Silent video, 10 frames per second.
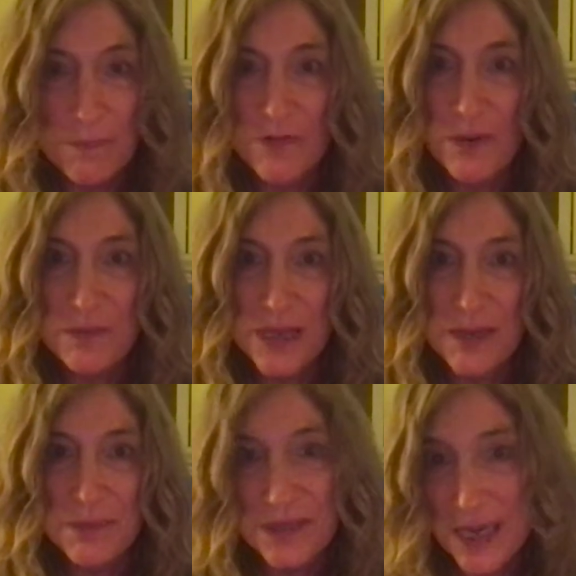from
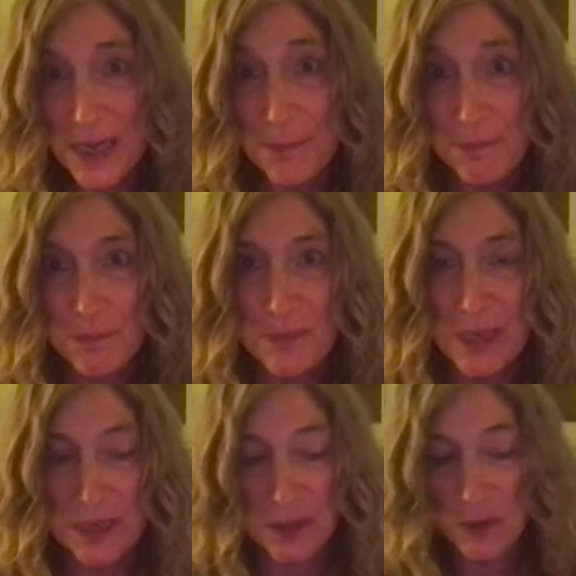time to time,
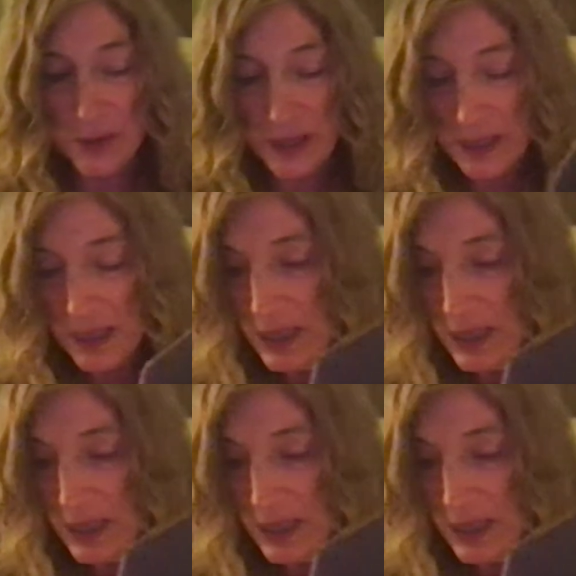including